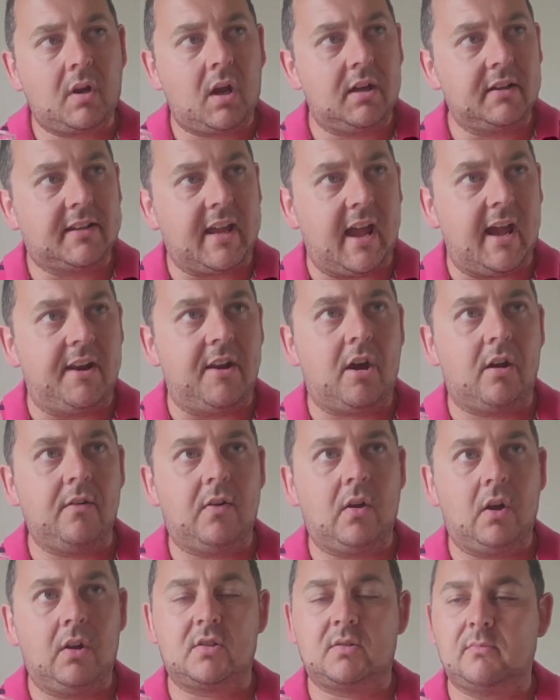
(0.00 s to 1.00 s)
Again,
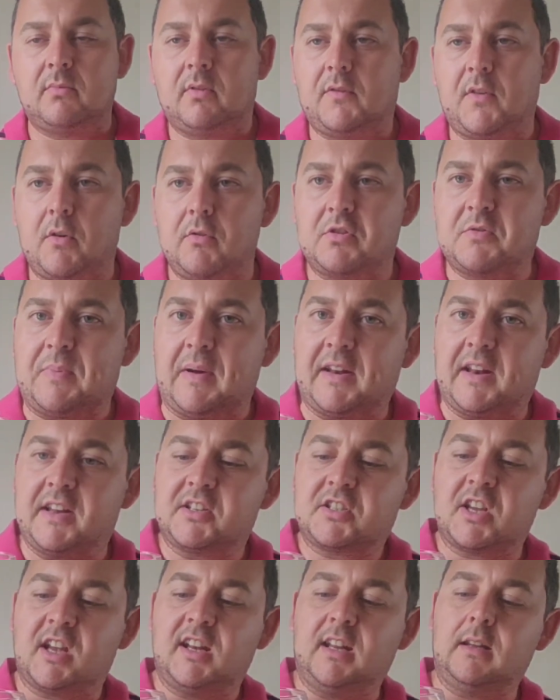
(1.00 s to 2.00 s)
I've heard some reviews about it
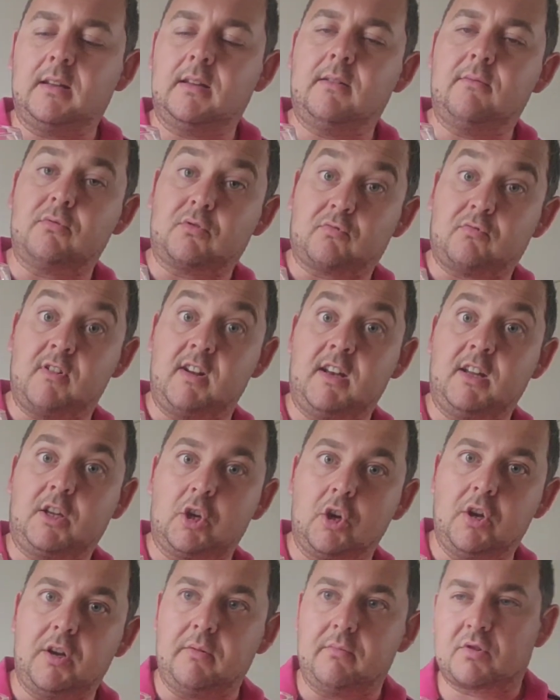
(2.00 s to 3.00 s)
saying it was really
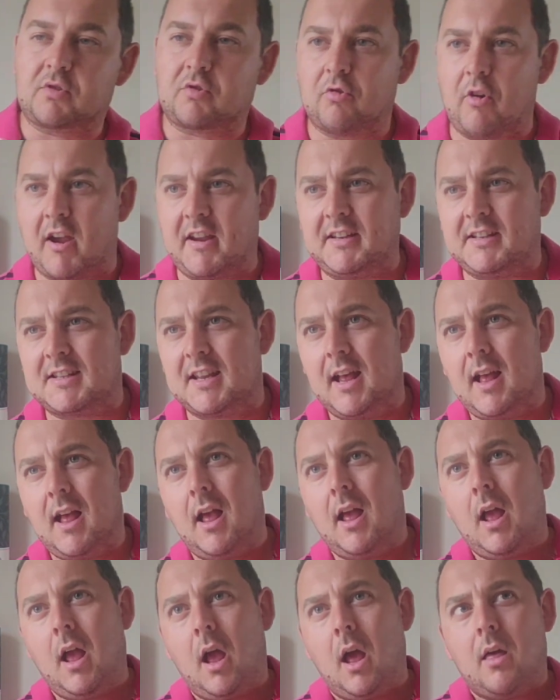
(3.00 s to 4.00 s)
good, it was great.
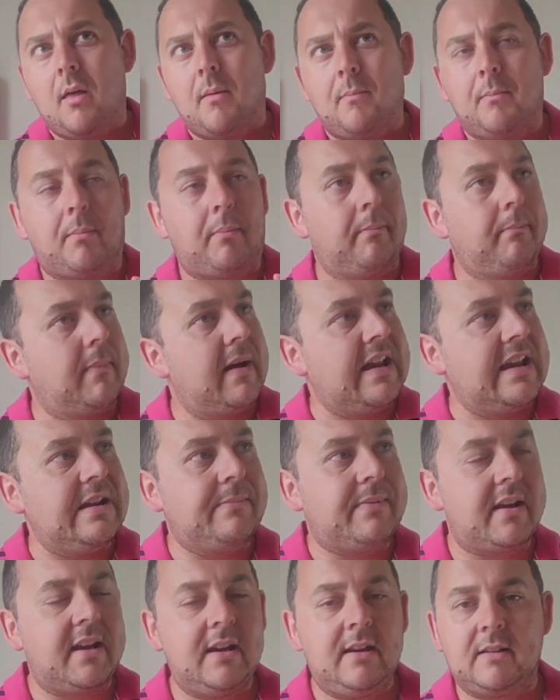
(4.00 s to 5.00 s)

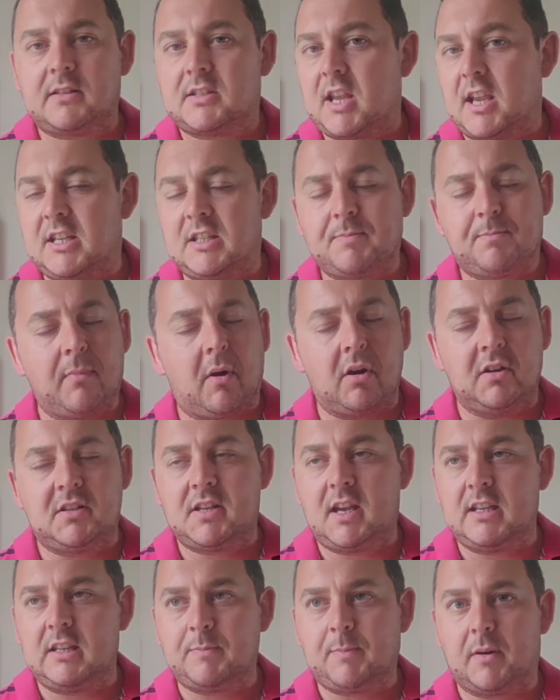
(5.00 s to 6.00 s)
Maybe my
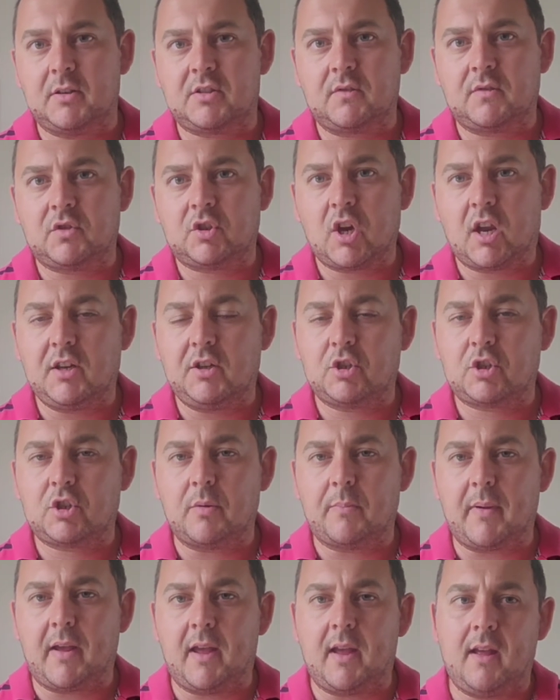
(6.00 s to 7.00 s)
taste buds have changed
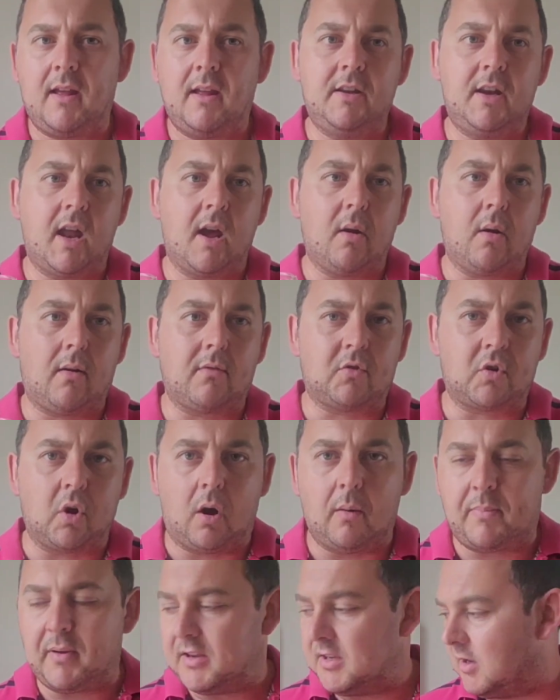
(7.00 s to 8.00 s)
a bit. I've
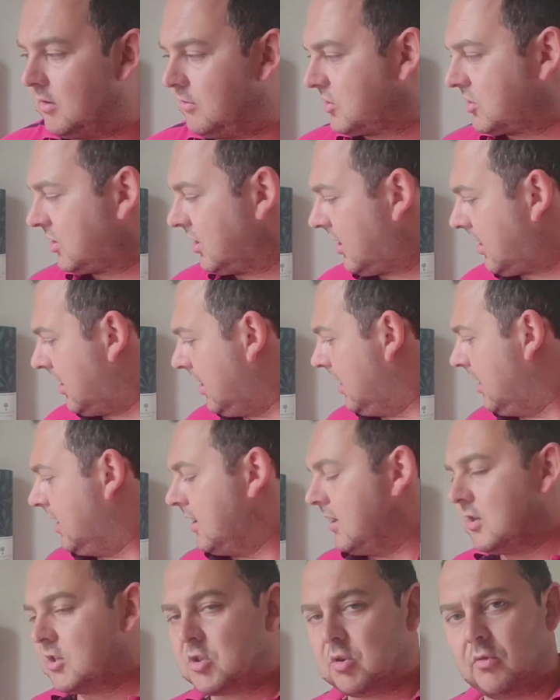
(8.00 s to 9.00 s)
got a bit used to
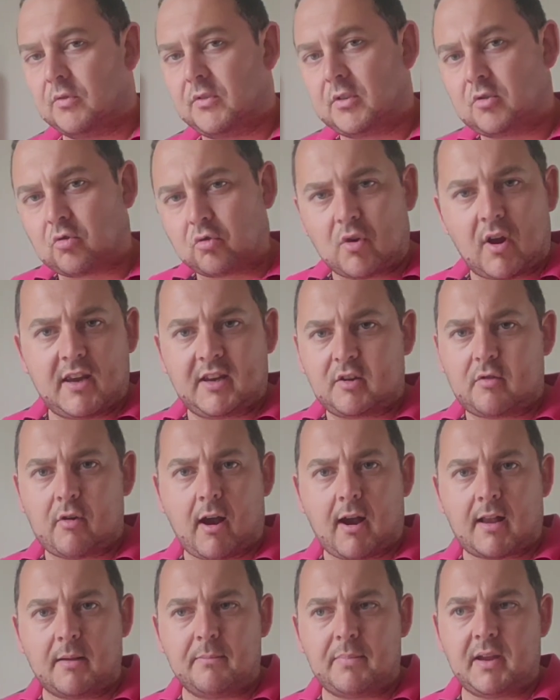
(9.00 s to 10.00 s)
sort of the great
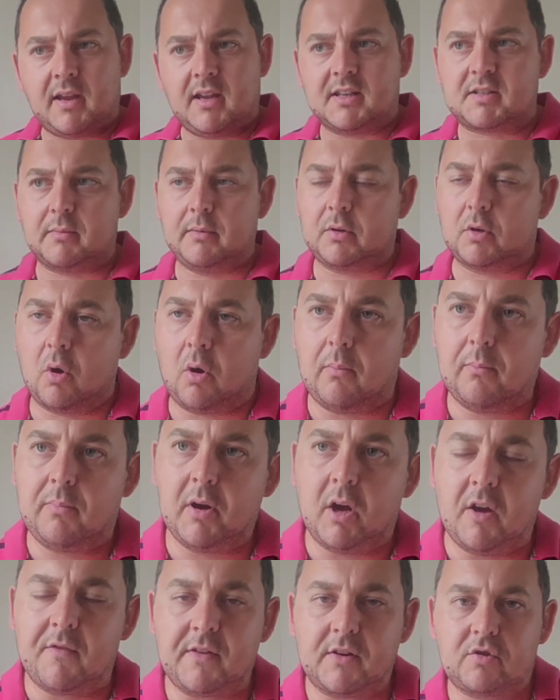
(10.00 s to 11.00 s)
cracking beers that we got on
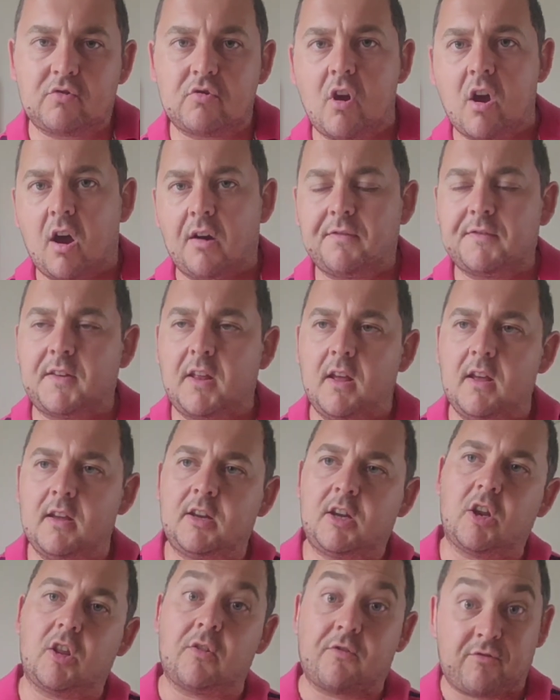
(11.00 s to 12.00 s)
Perfect Draft,
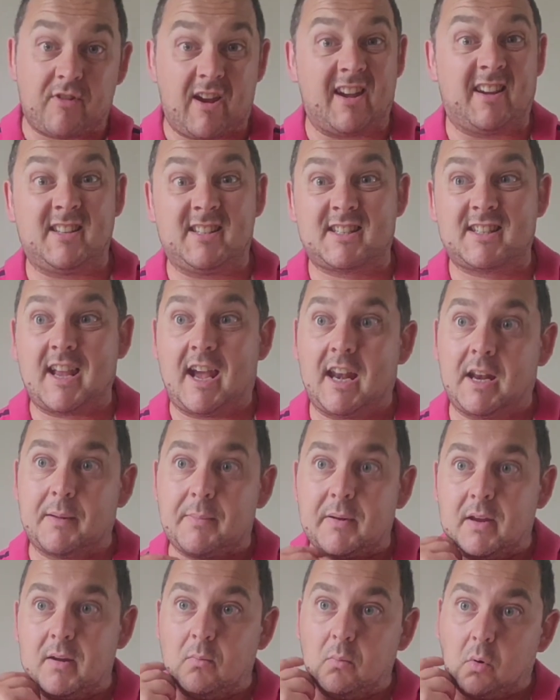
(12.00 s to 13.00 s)
the Franken
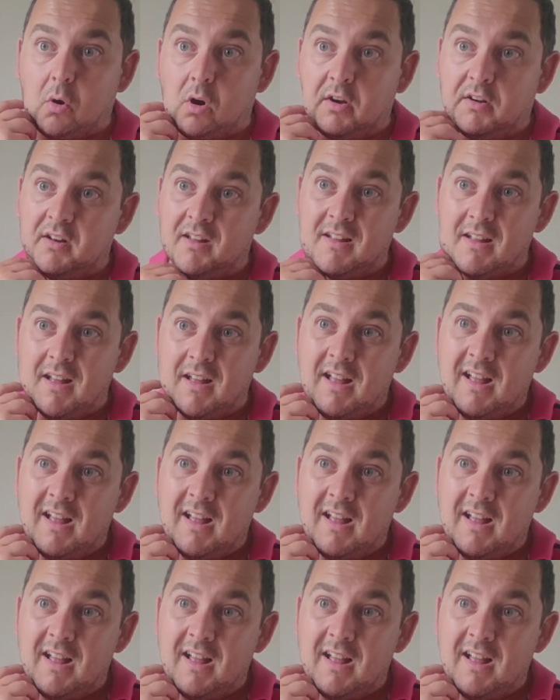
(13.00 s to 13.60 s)
being one.